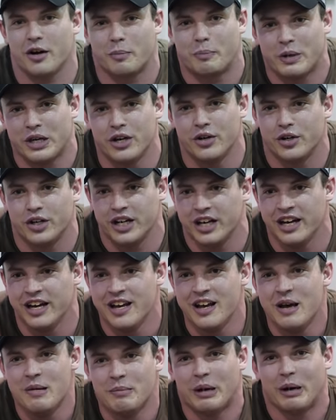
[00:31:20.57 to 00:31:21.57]
or puke.
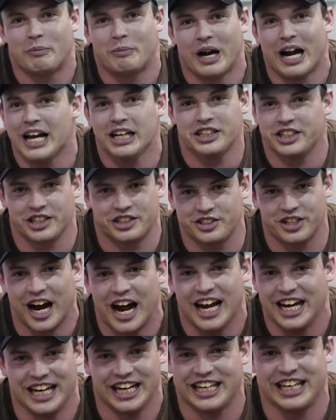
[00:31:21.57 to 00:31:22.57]
But branch is
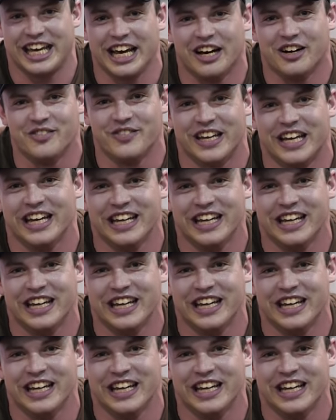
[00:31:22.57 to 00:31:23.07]
trying to kill me.